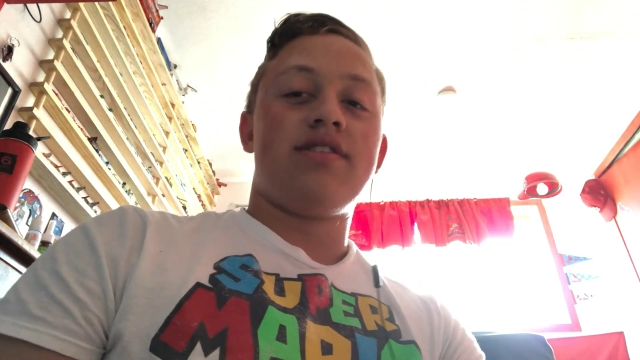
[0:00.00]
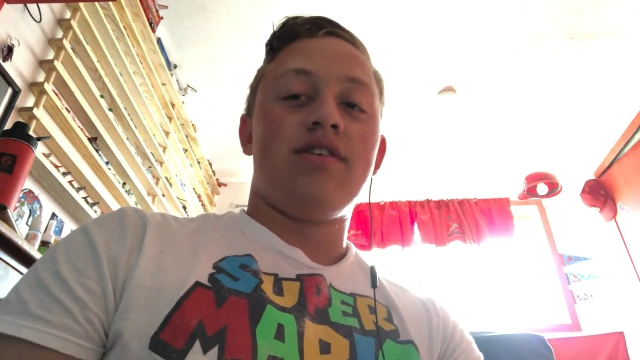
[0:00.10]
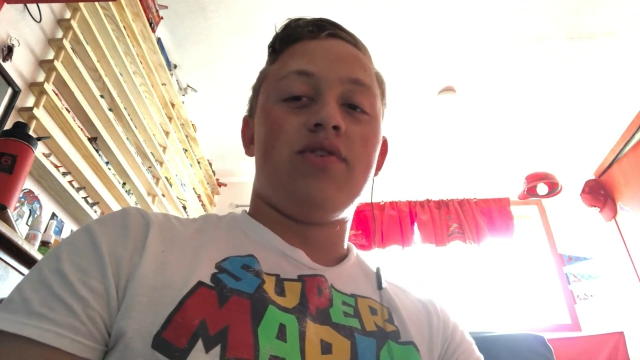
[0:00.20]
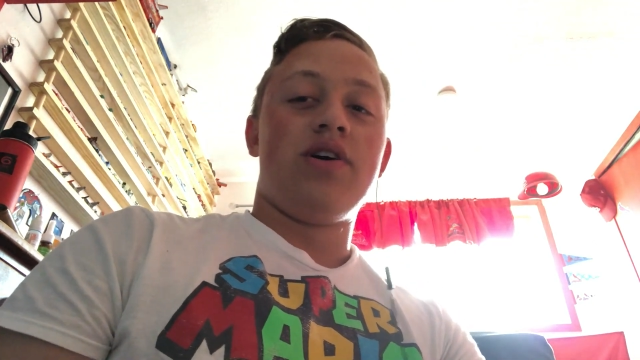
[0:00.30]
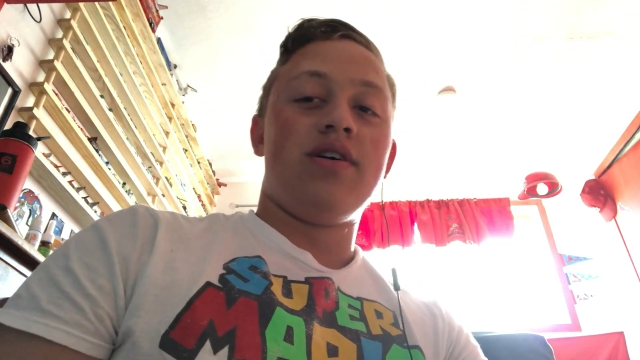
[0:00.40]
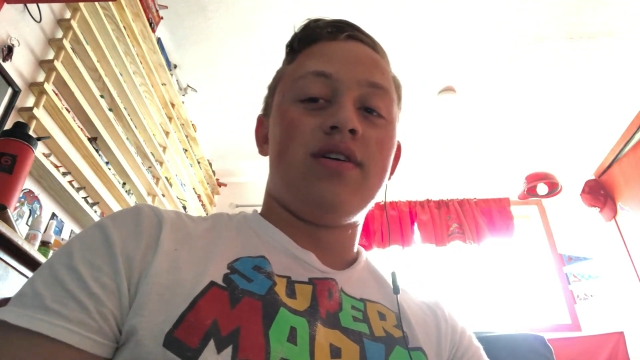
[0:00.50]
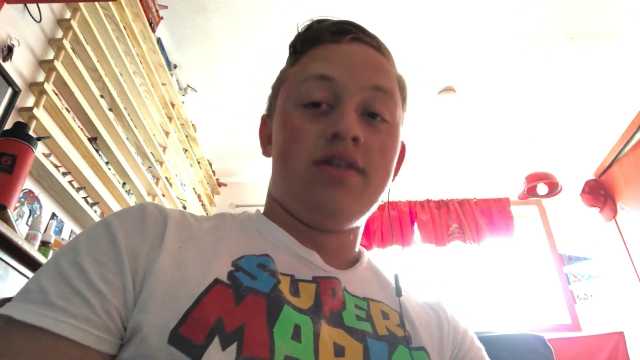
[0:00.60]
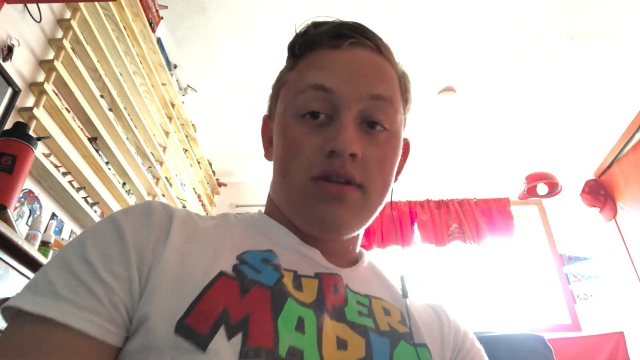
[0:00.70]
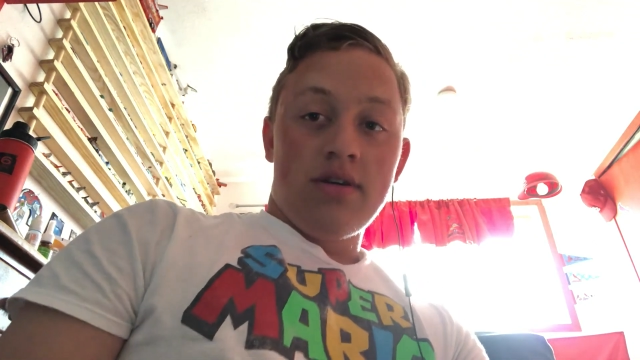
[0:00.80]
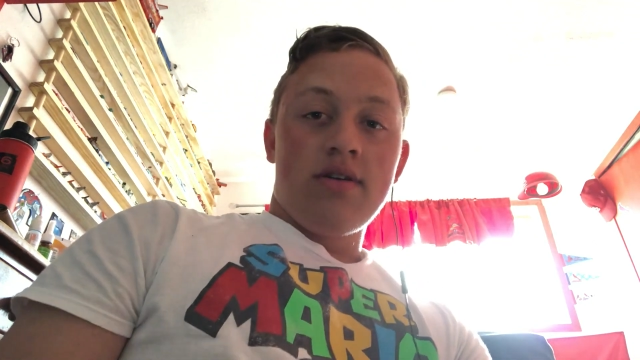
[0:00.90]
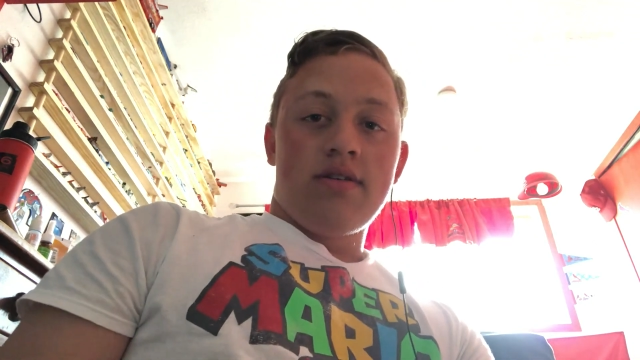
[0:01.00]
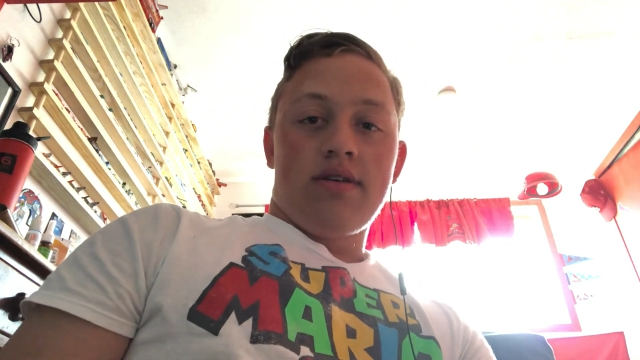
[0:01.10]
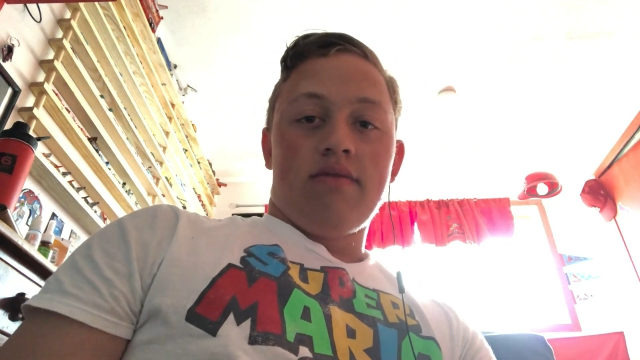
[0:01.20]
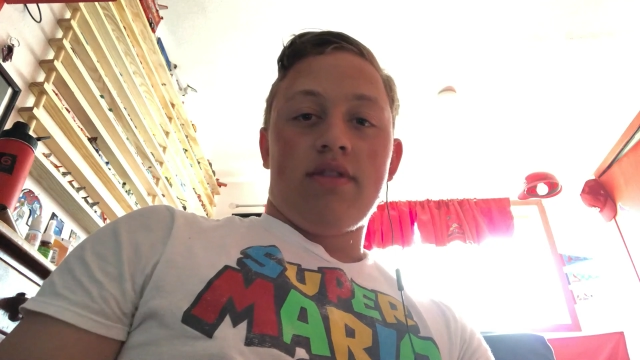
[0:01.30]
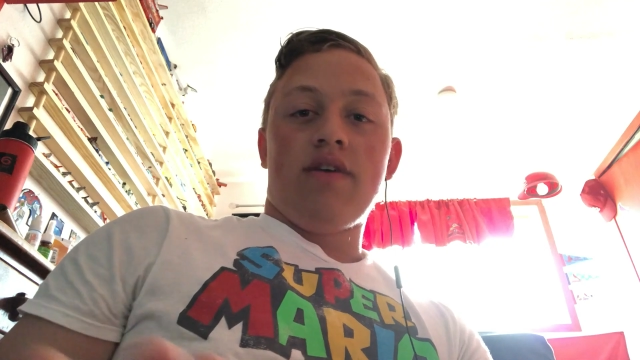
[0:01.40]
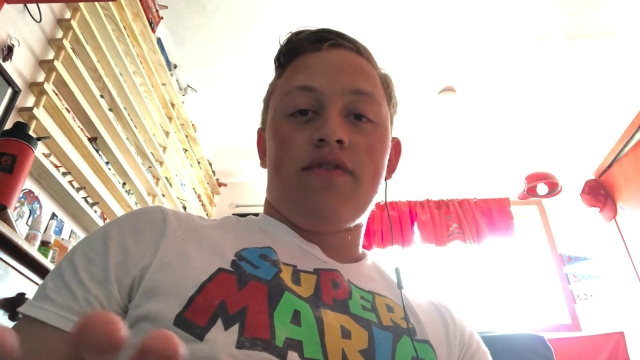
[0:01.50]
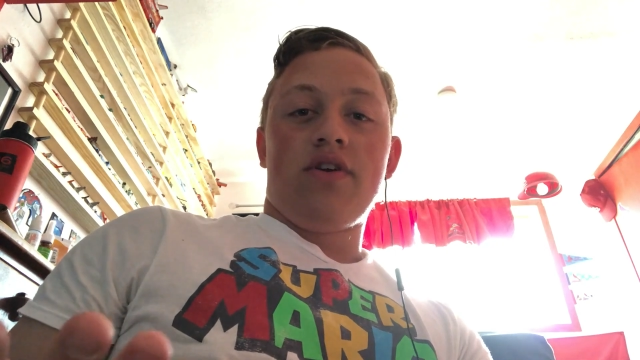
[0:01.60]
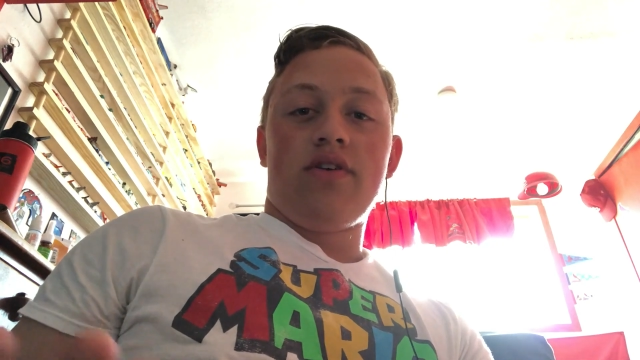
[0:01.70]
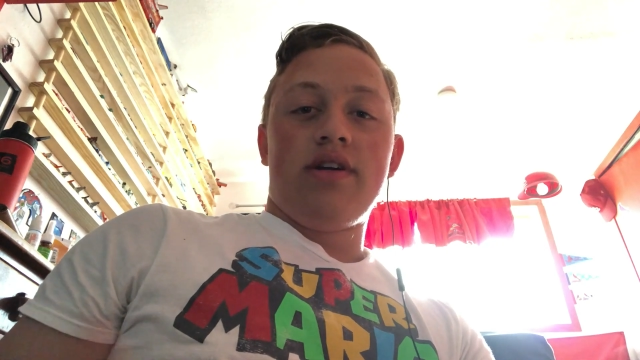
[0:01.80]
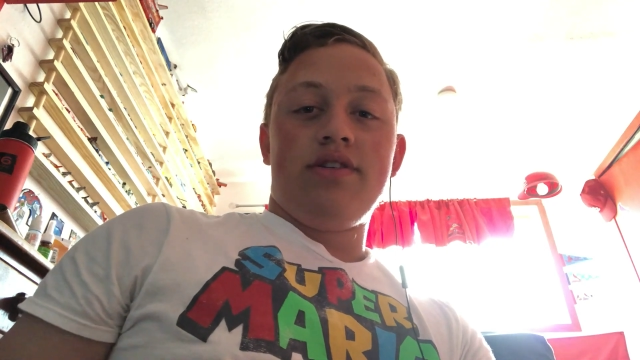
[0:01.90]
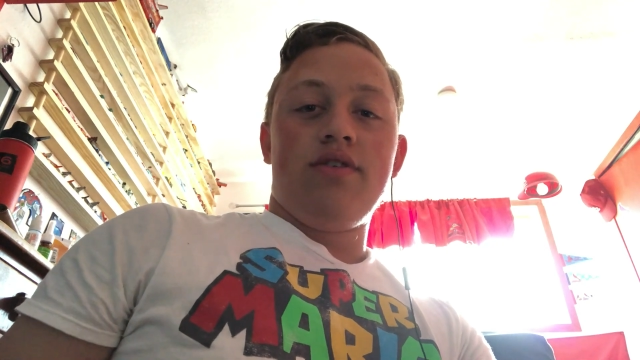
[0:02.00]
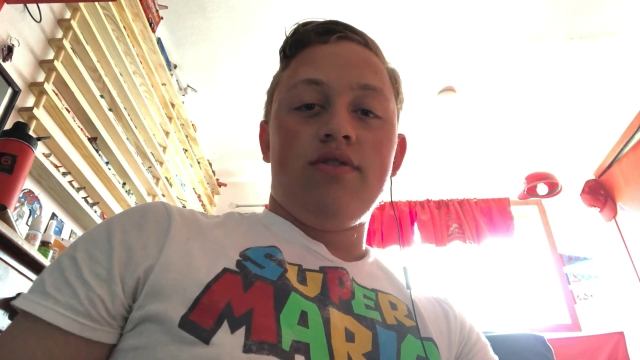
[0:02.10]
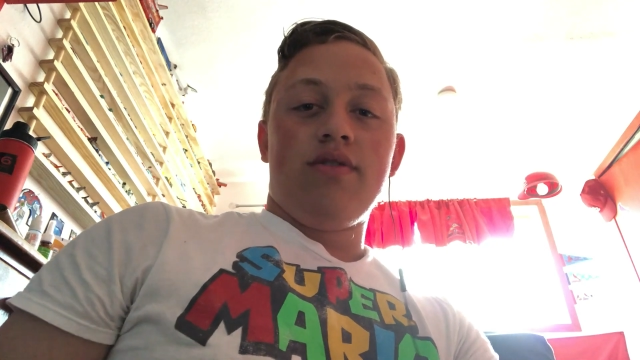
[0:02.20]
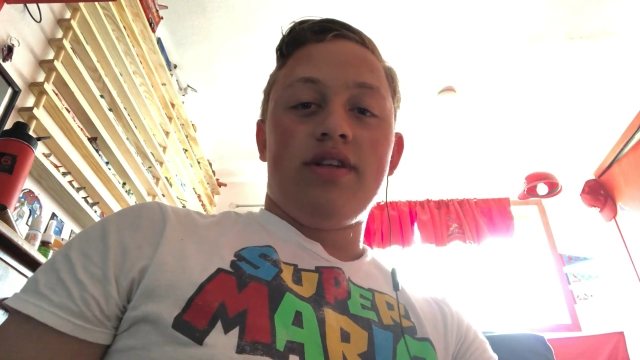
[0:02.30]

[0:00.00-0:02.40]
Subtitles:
So without further ado,